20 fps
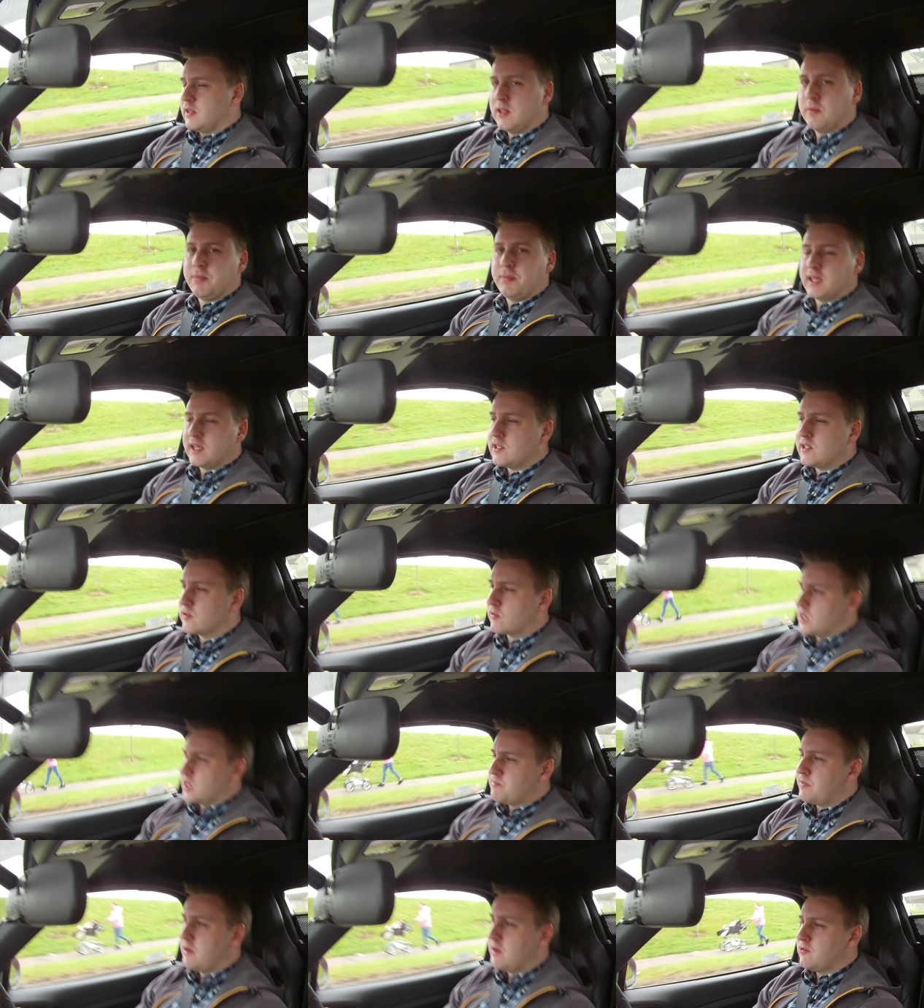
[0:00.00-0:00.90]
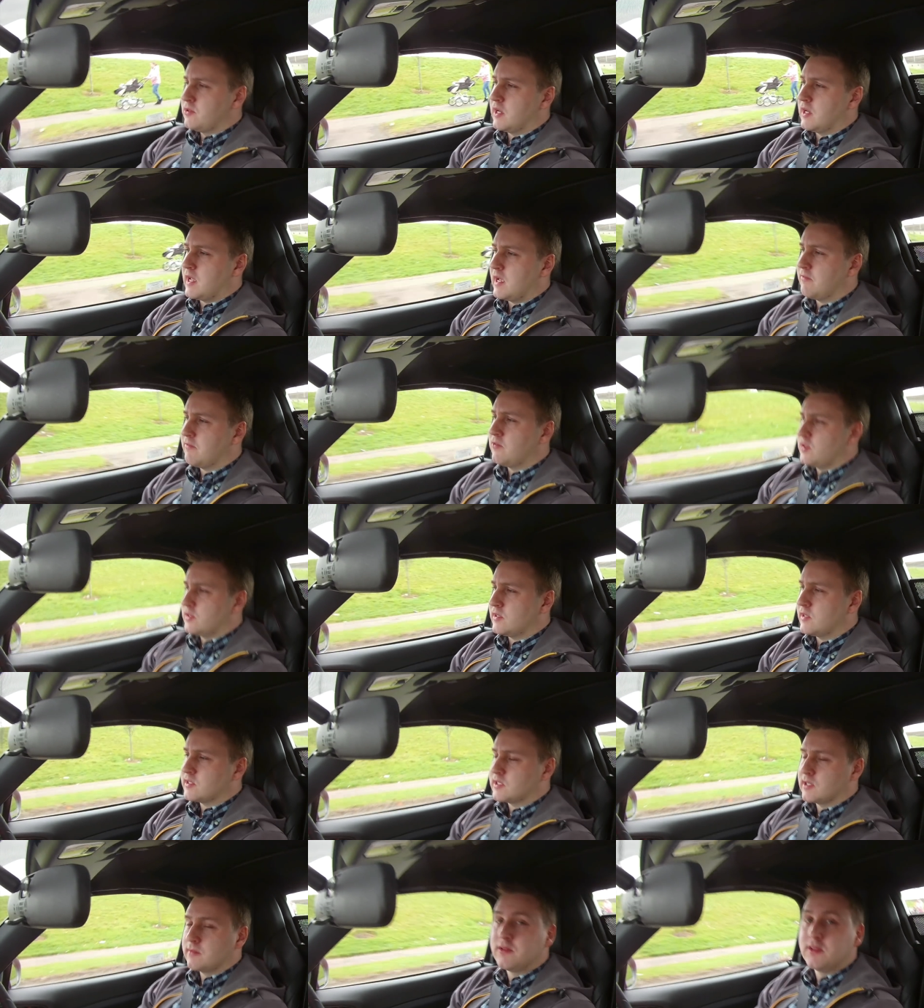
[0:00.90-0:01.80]
The biggest gripe I would have, and
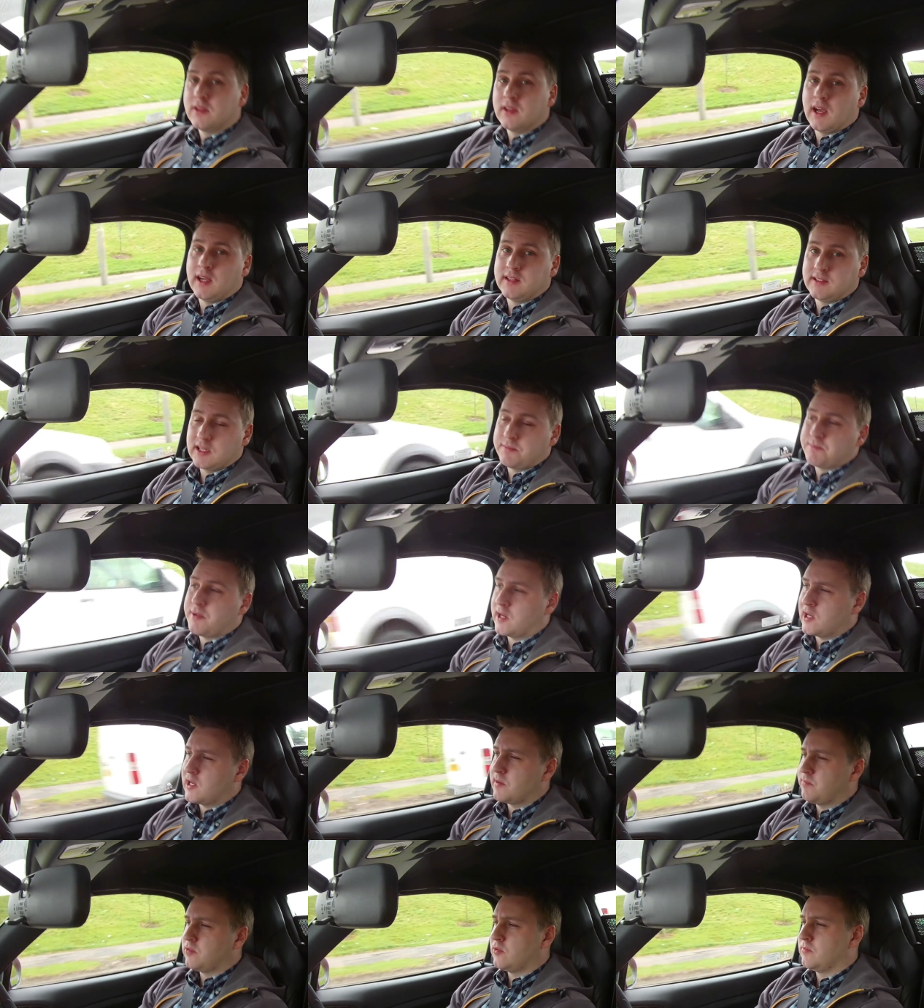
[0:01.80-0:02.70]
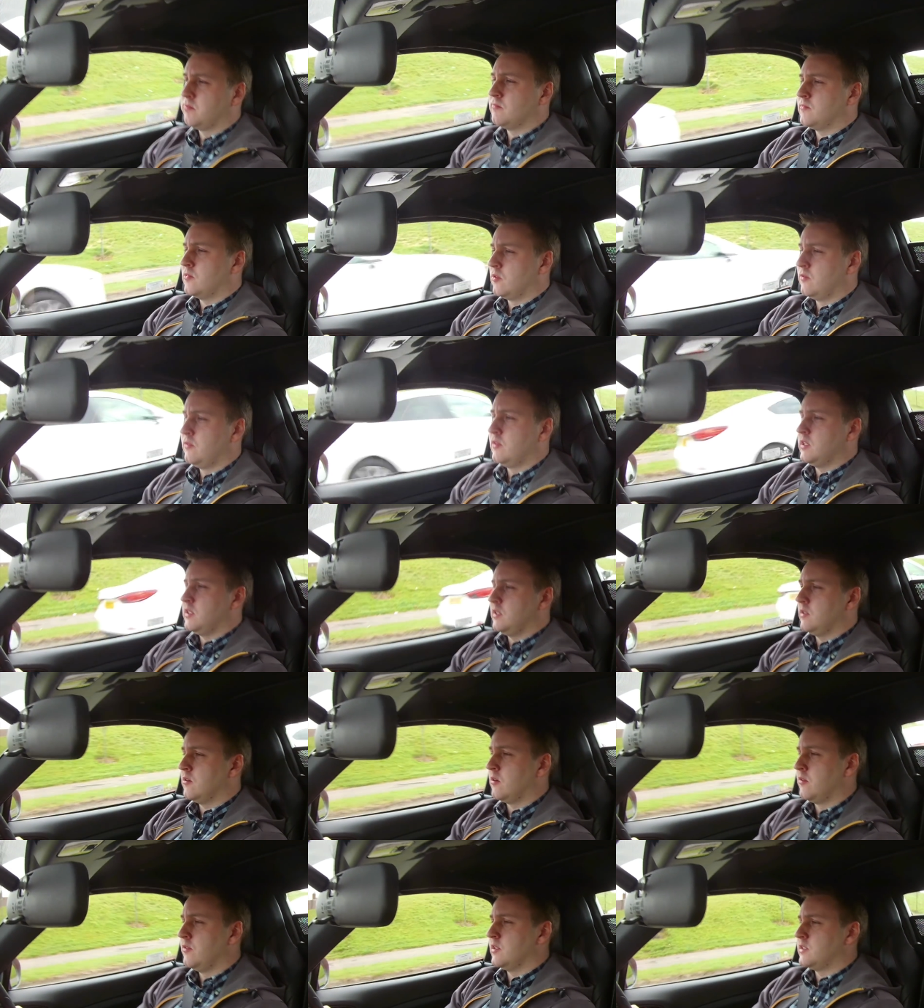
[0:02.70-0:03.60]
this is something that I did pick up on
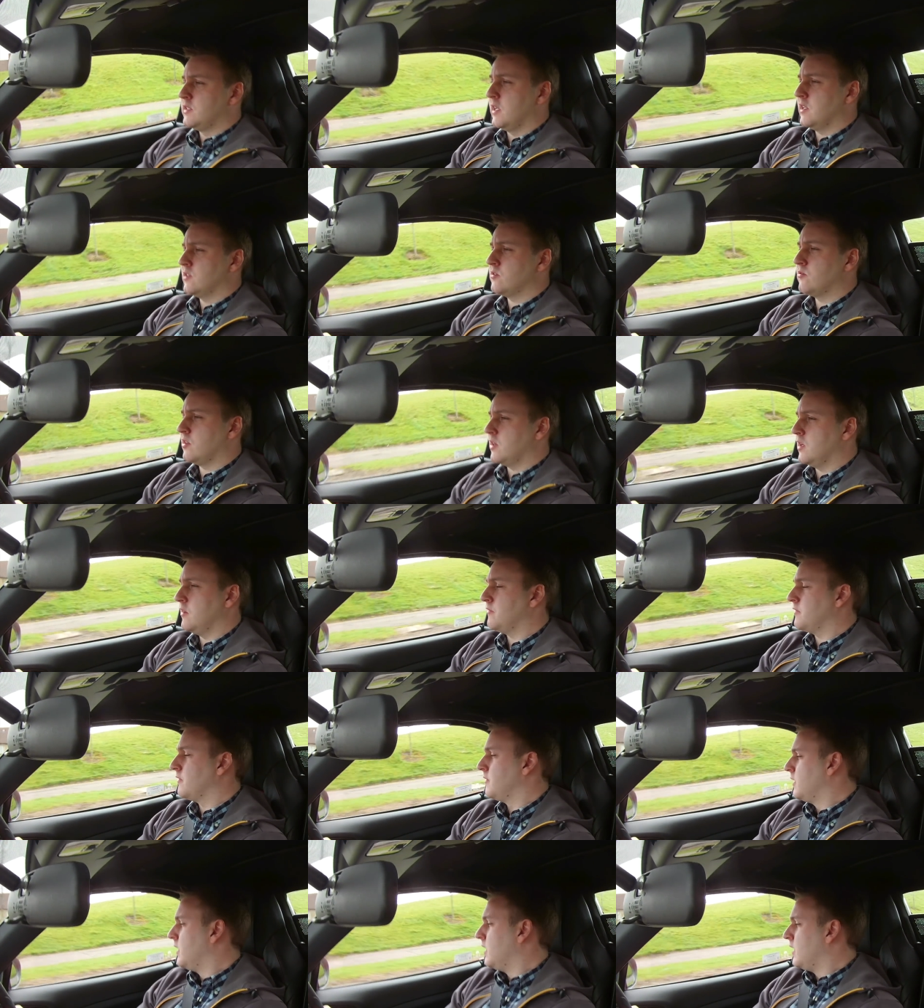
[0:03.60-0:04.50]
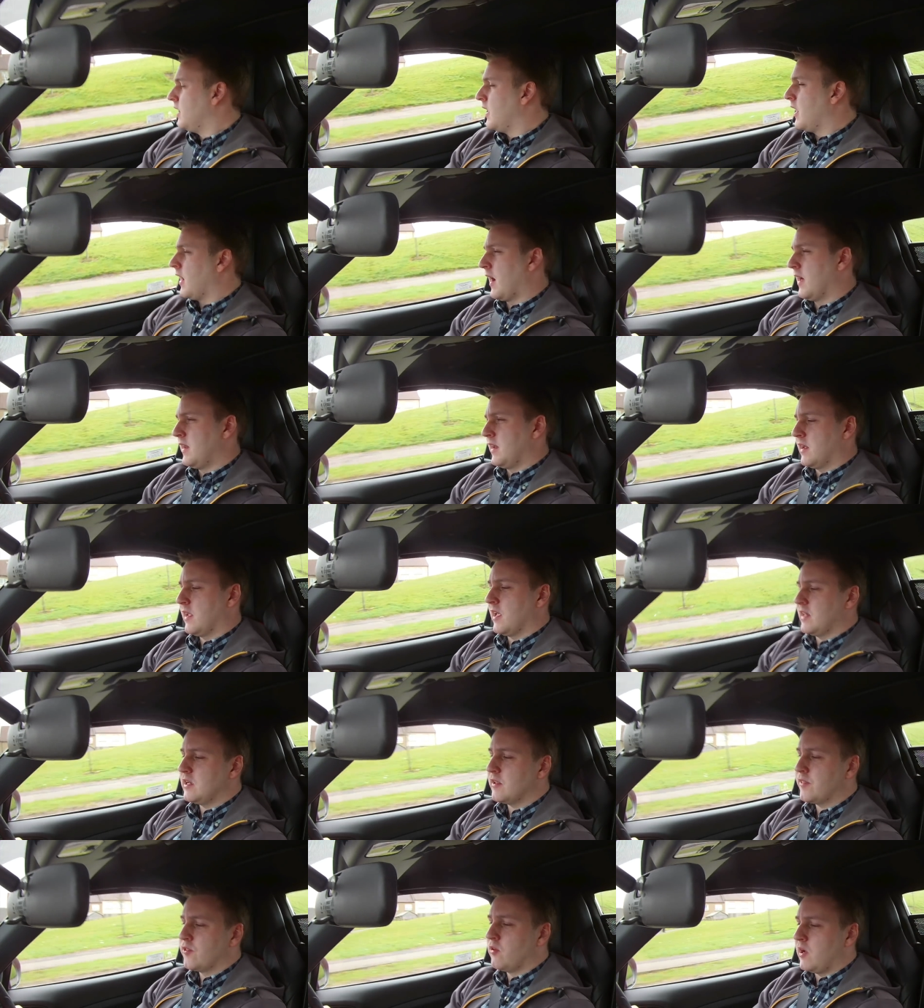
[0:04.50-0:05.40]
the test drive, and I
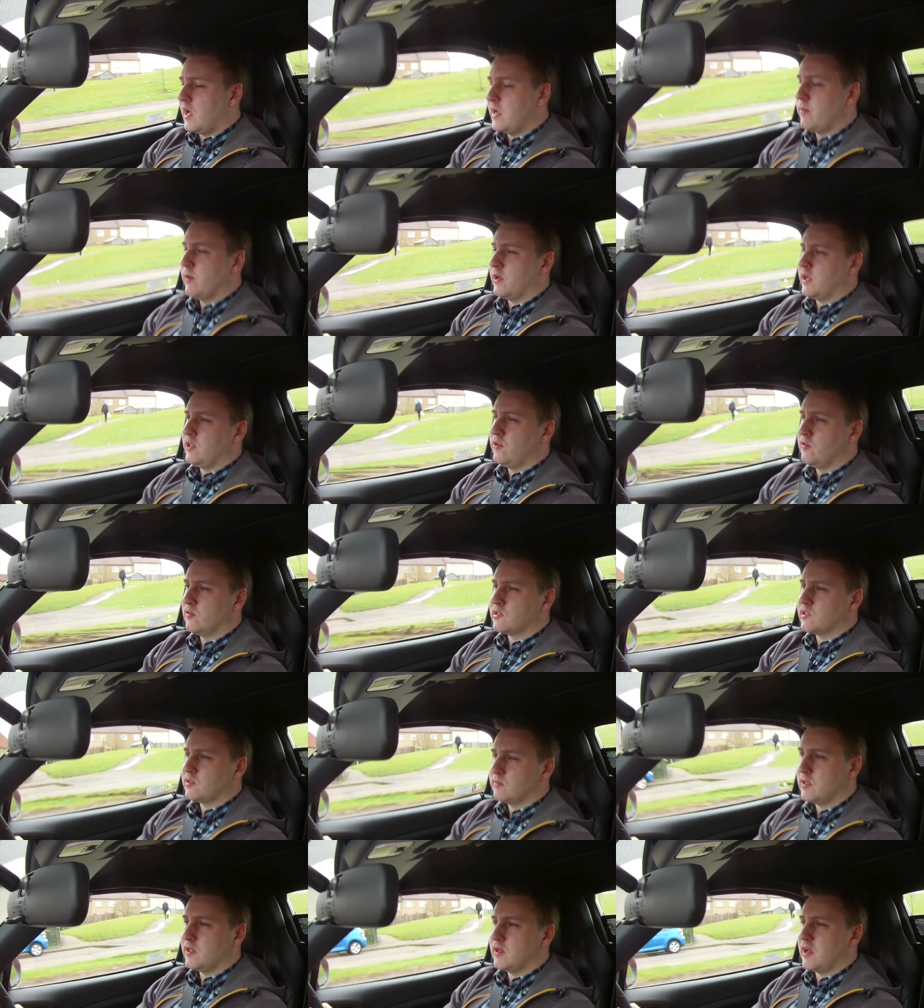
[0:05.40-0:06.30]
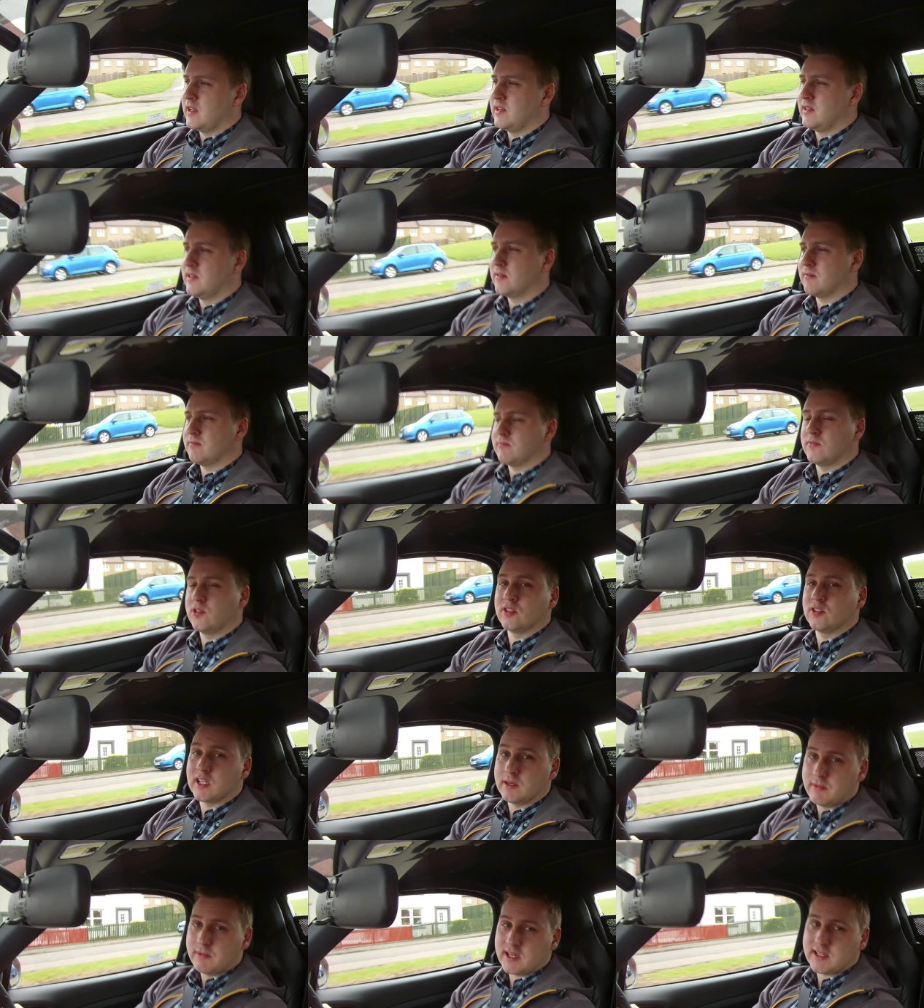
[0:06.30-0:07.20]
kind of thought I would get used to it, and to
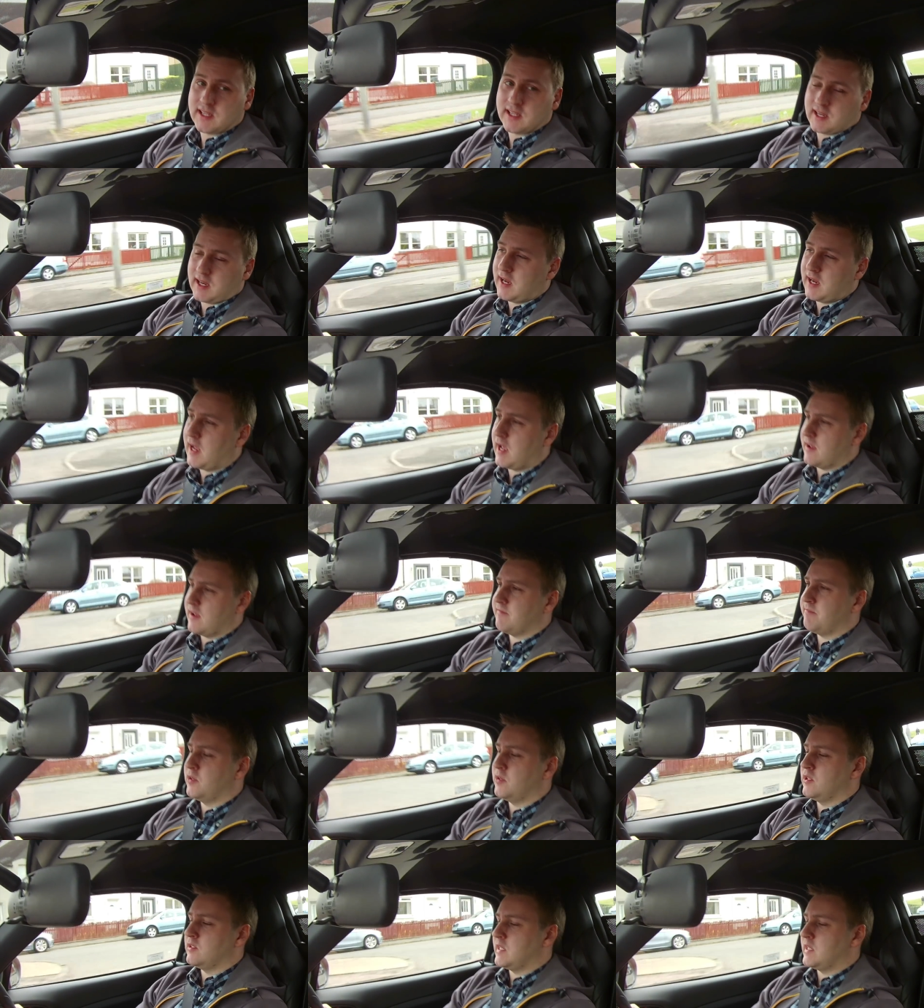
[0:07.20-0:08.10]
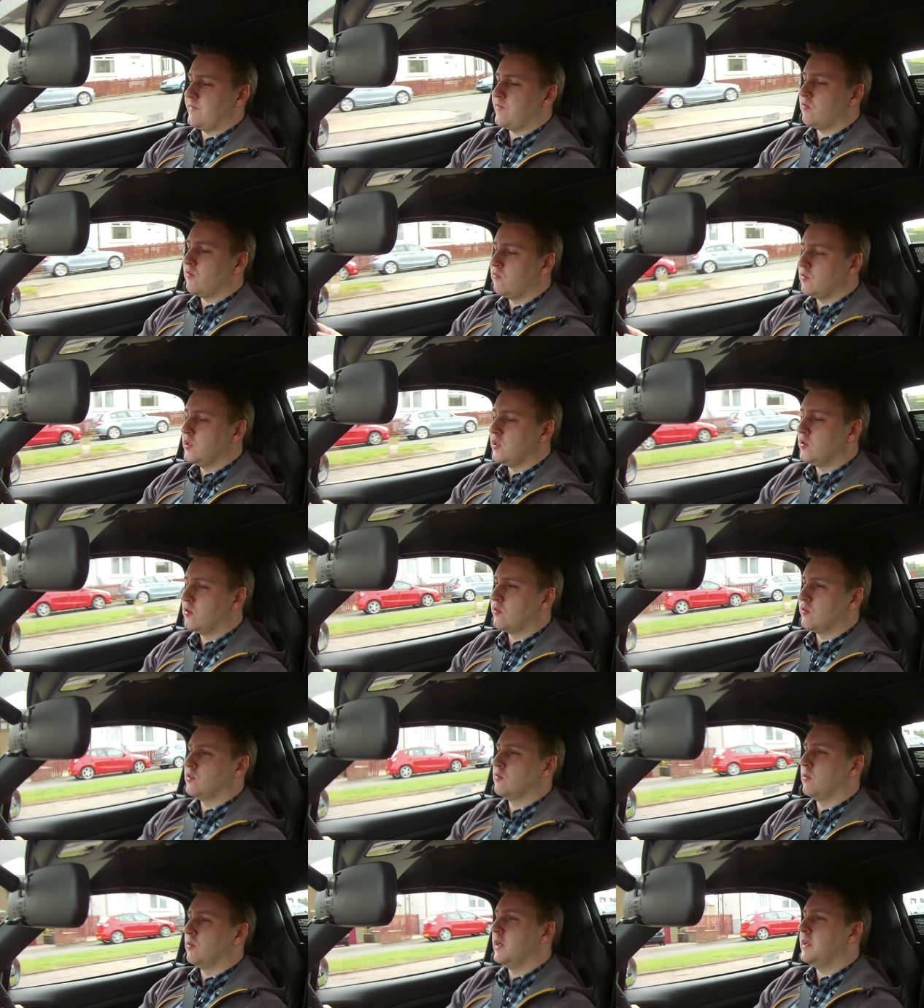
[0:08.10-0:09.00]
some extent I have, but it's never really
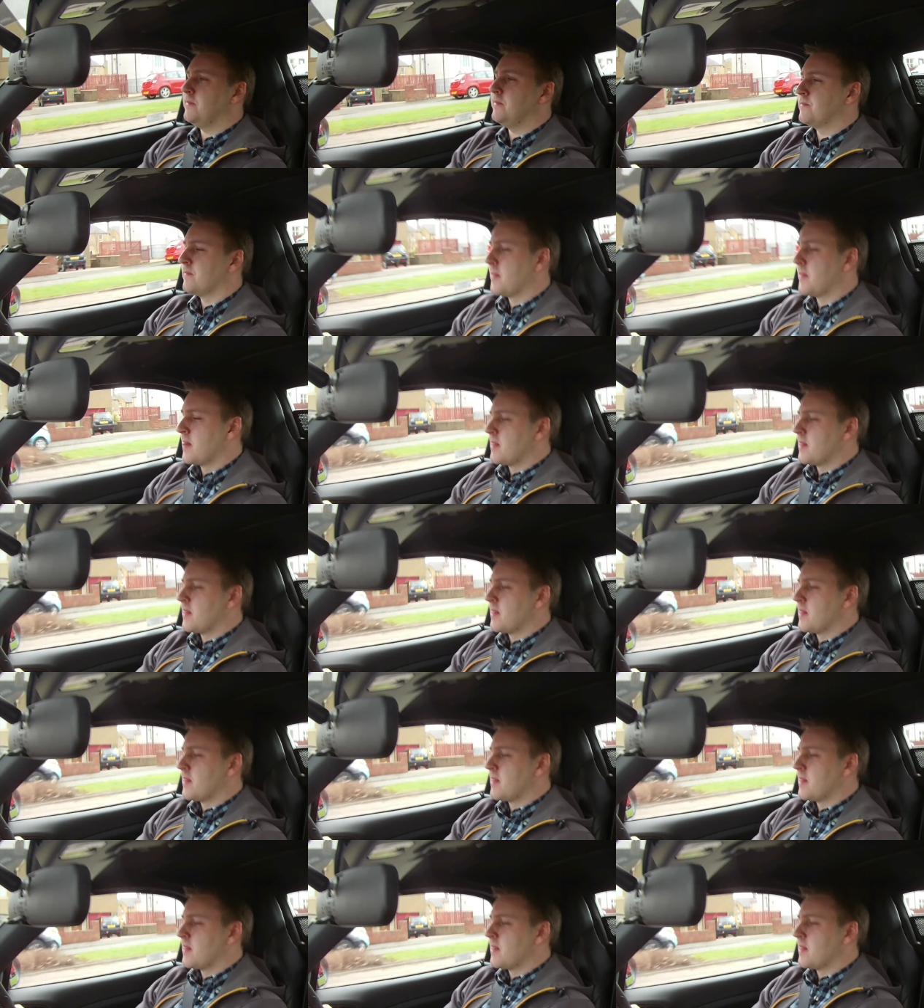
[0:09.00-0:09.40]
gone away,